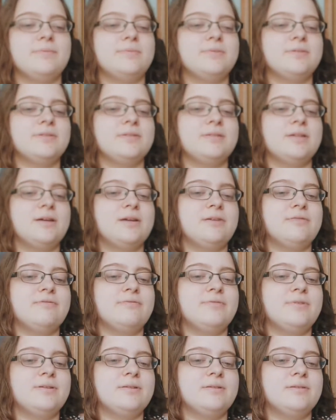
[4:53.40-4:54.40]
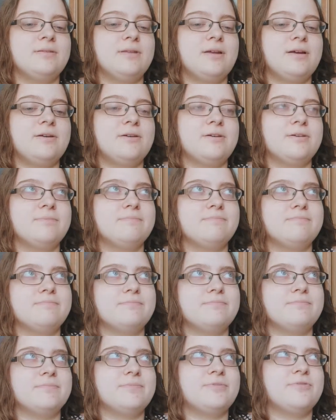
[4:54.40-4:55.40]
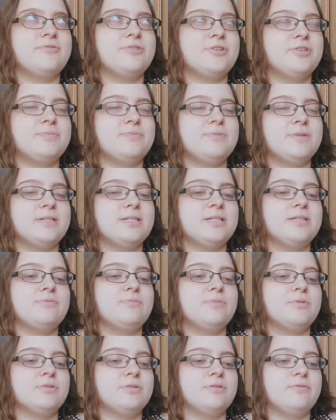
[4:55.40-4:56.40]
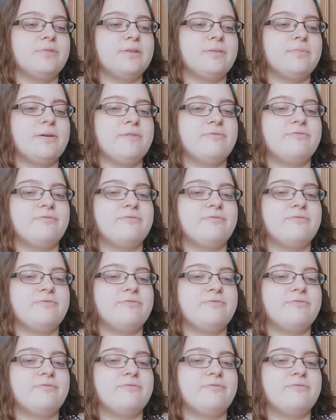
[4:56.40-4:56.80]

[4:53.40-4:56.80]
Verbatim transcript: is they've been their first presses, most of them